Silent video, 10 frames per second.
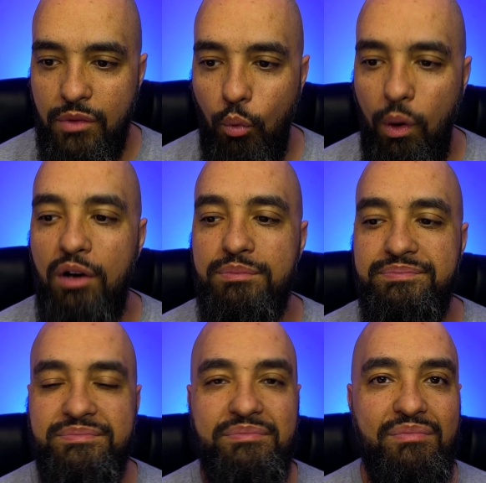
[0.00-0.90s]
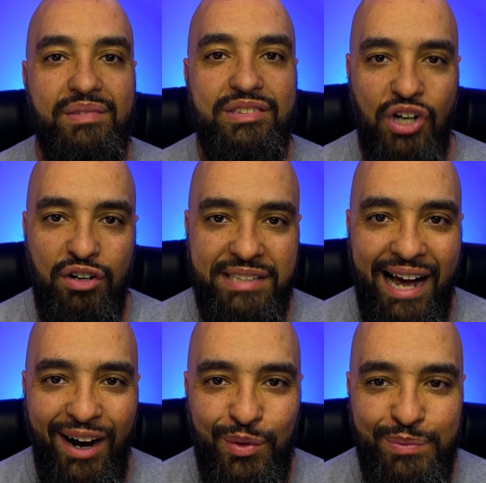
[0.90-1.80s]
Well, turns
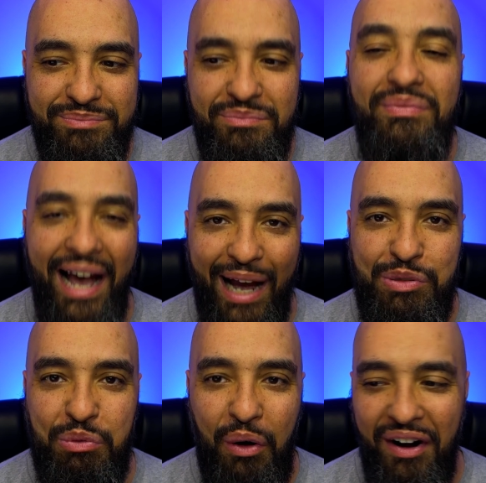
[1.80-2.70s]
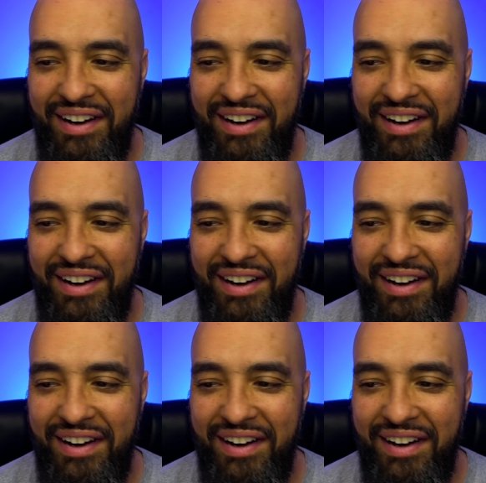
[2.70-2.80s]
out I was wrong.